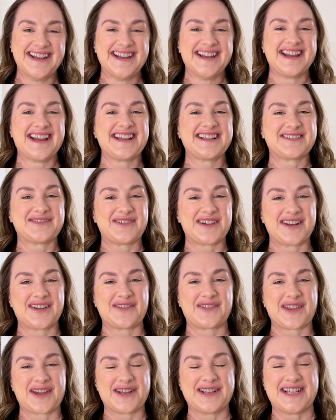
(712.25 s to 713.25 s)
It's one
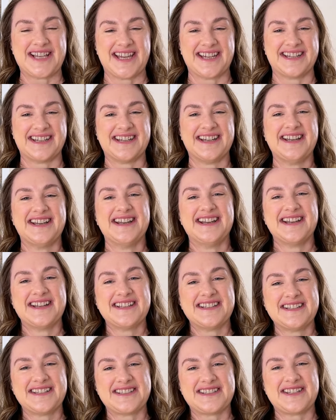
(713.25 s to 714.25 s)
of those,
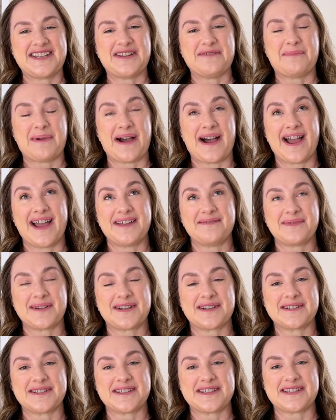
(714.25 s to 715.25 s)
do you buy it
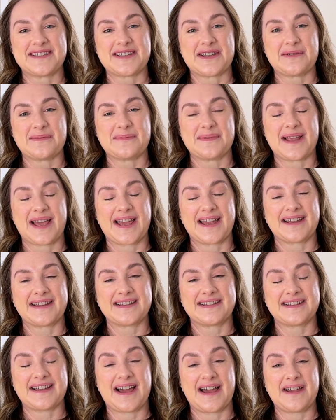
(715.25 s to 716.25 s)
because it's so, like,
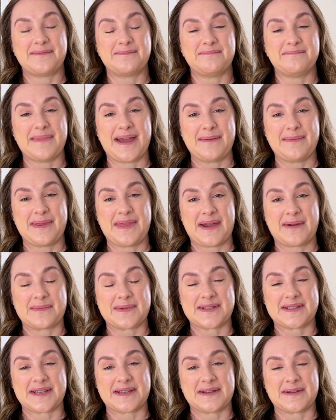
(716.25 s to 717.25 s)
maybe that
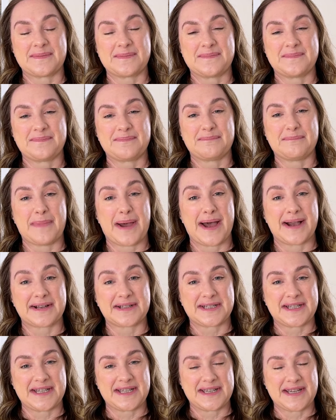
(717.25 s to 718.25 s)
was a
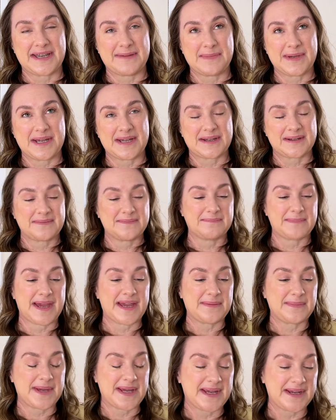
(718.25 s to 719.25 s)
marketing gimmick,
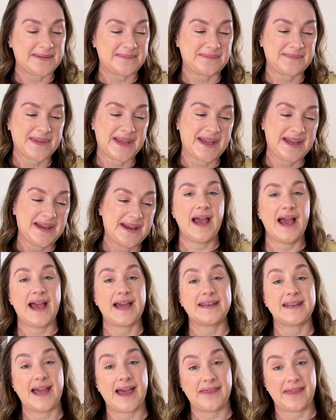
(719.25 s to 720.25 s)
maybe.
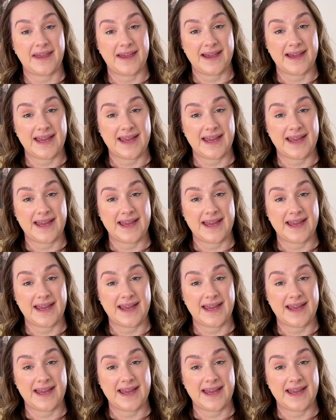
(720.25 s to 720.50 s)
Another